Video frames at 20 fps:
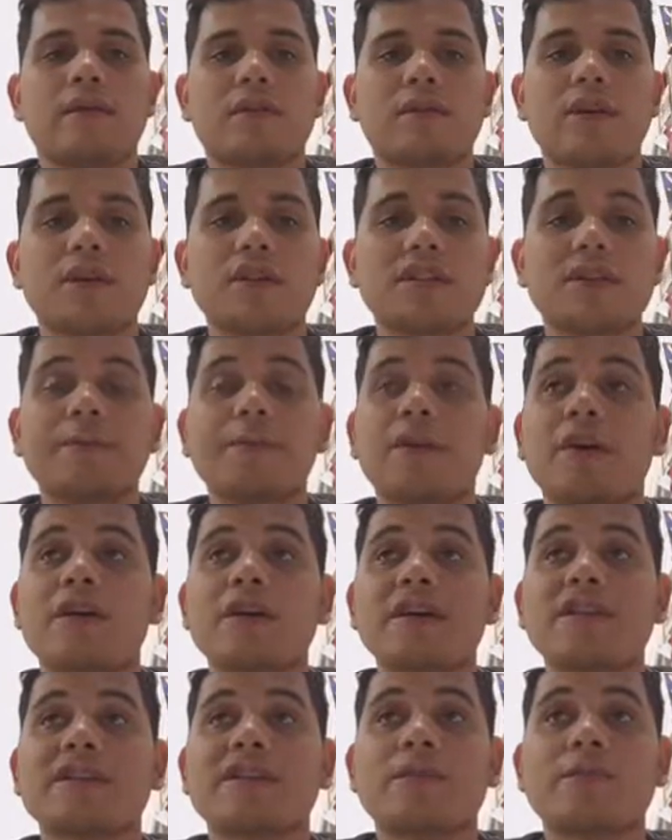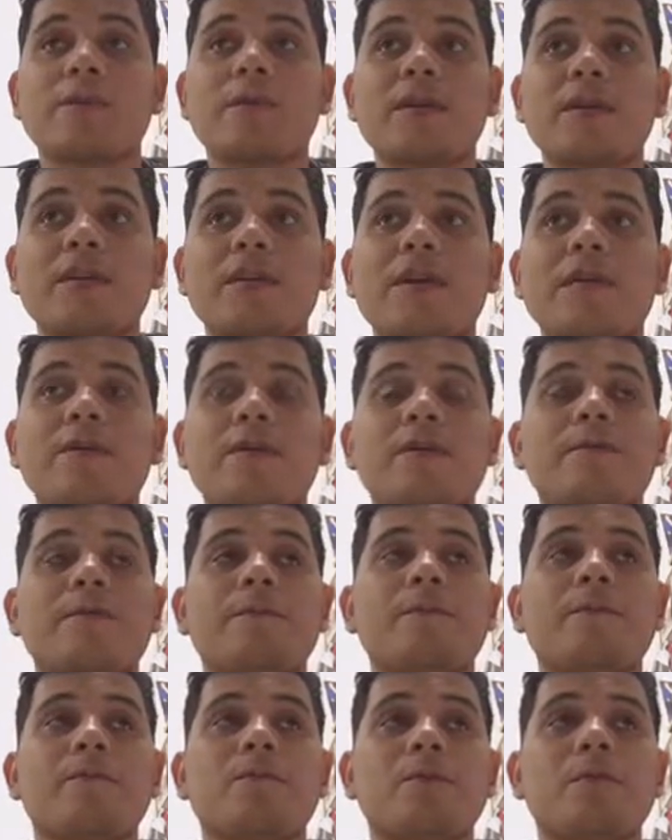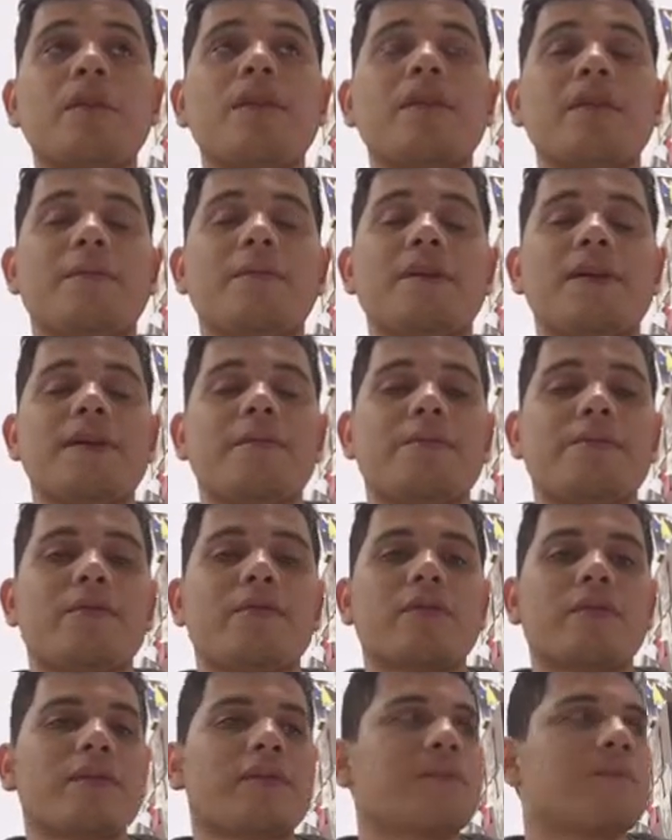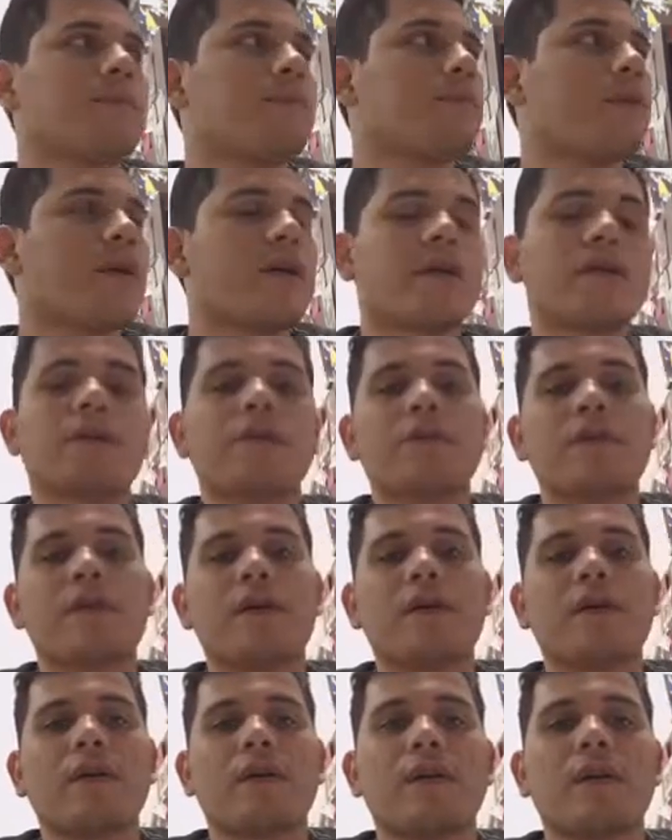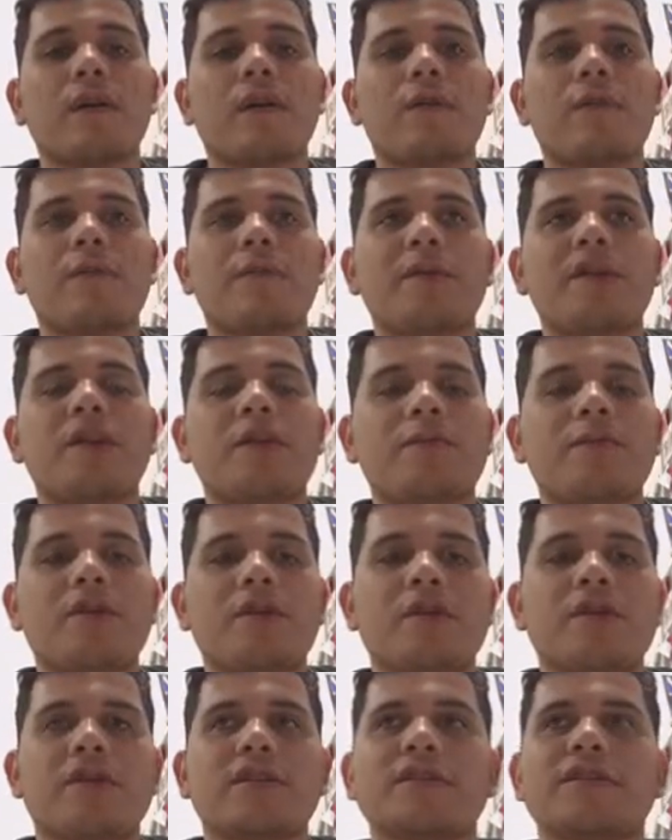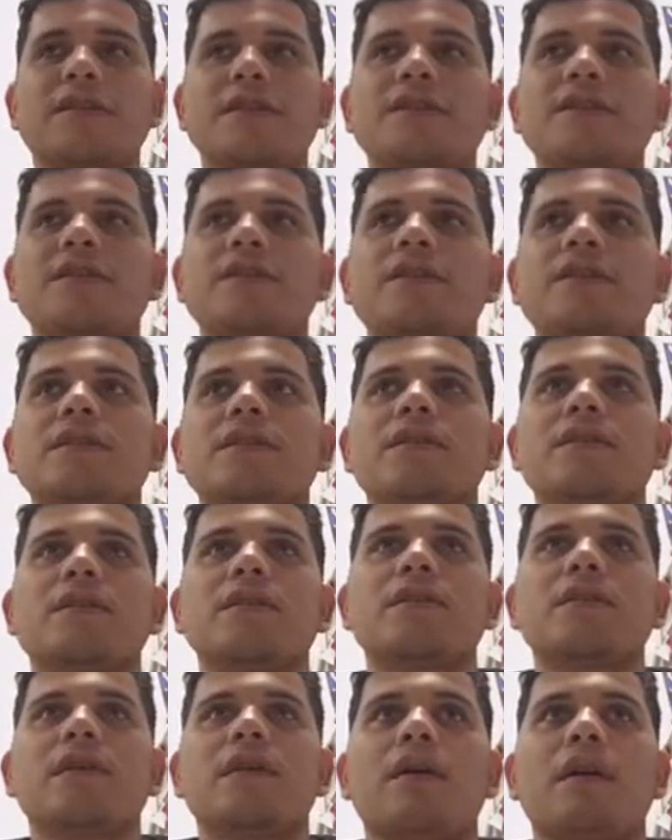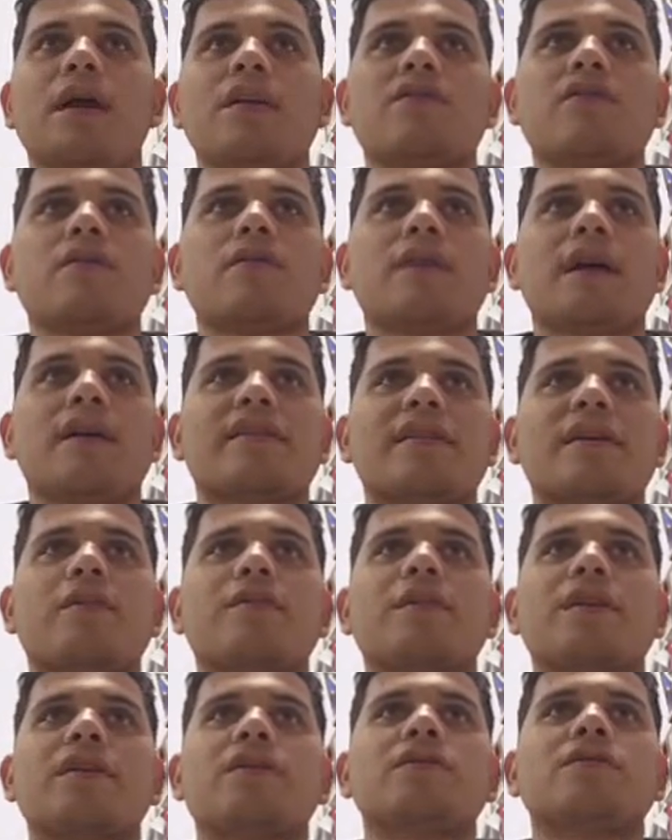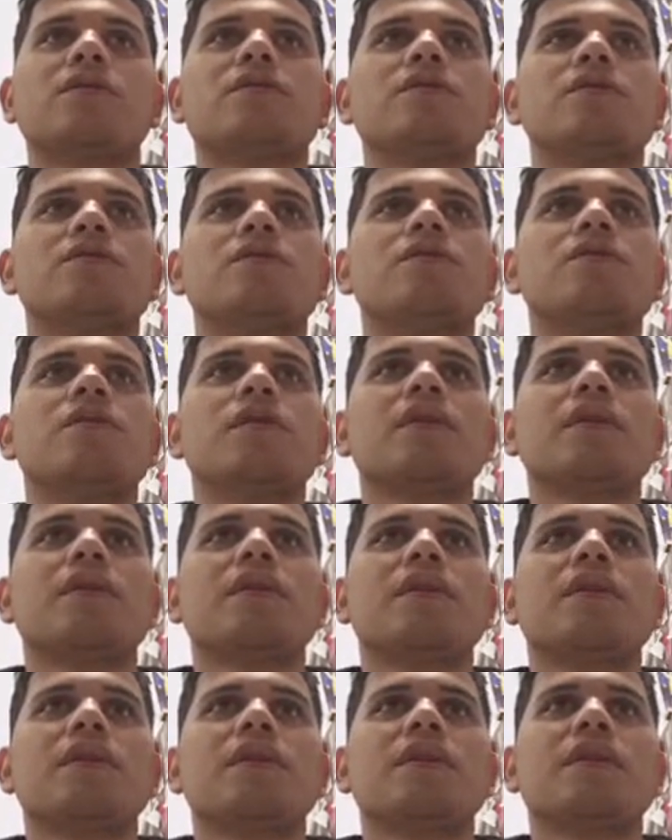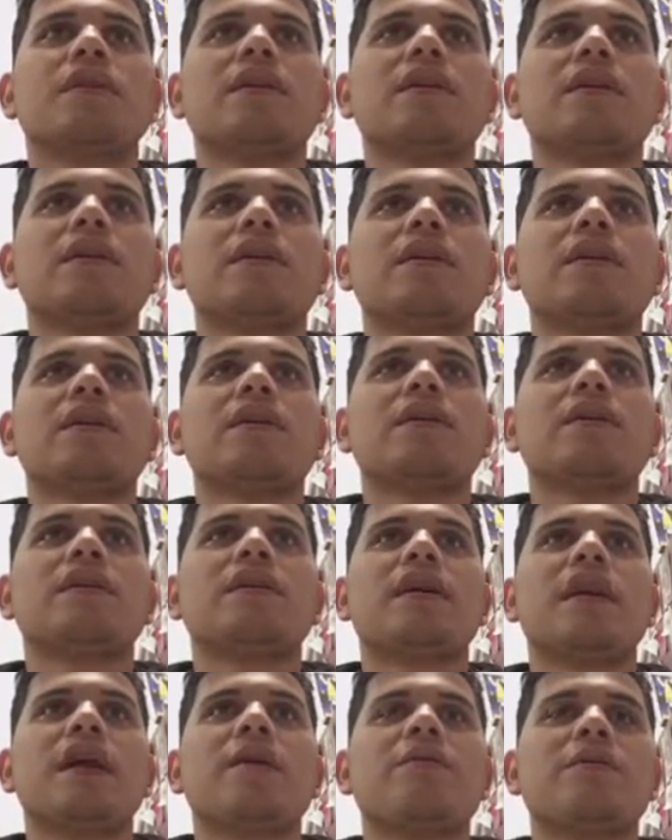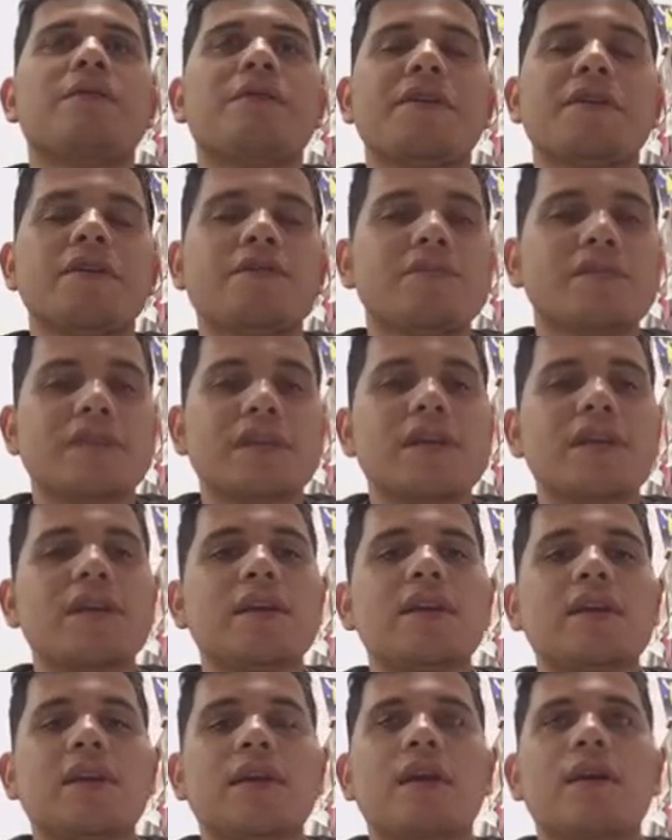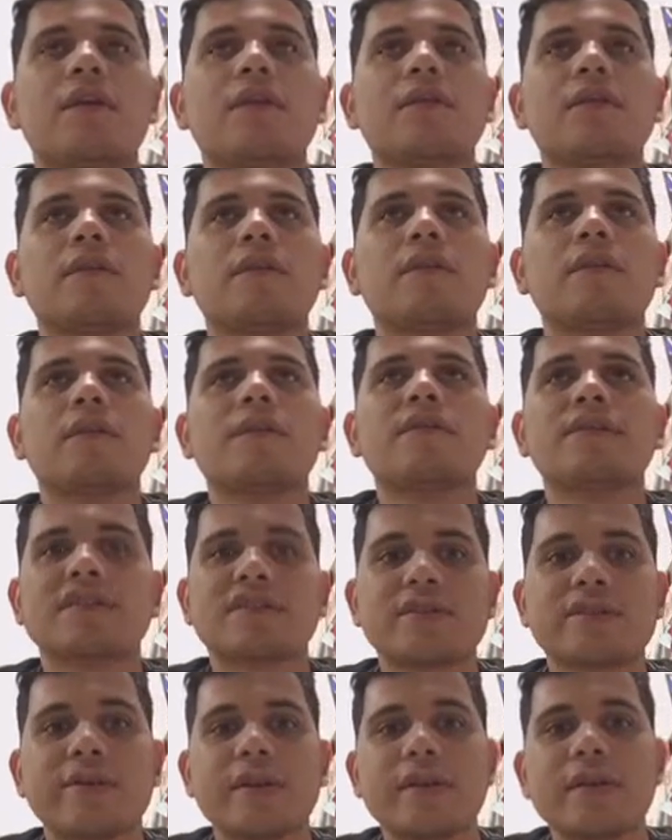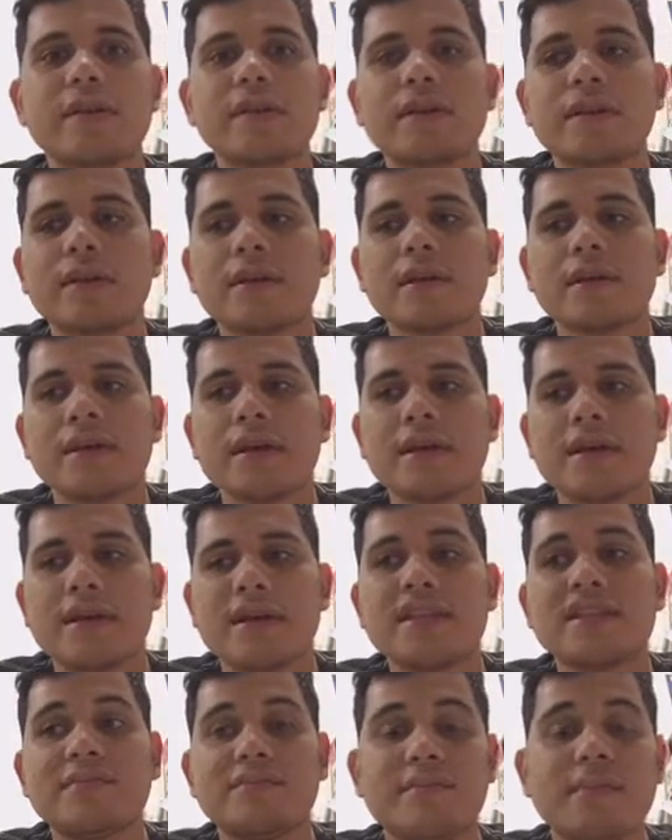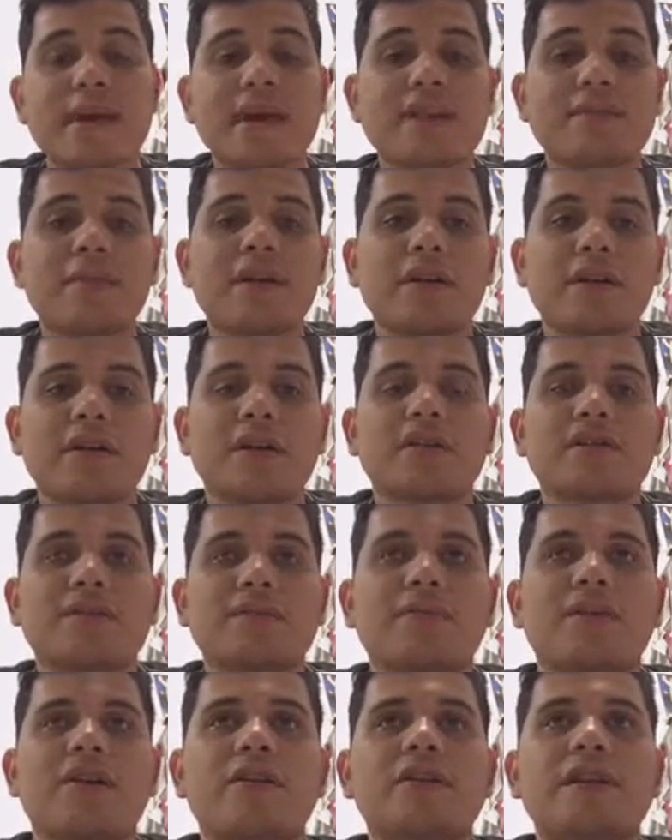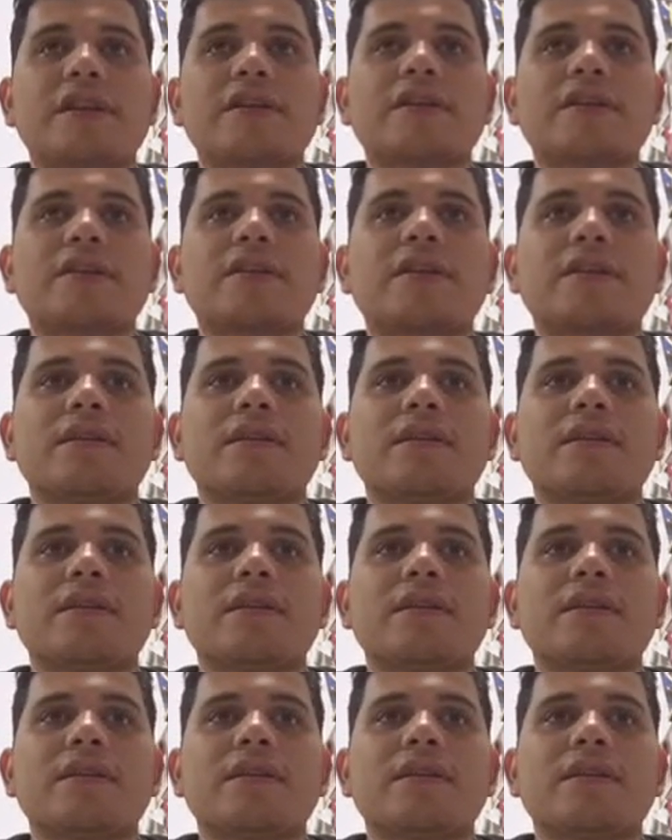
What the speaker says: concept art is a really big important part of a video project, since as I already told you, everything you see on the screen, it's made by a concept artist.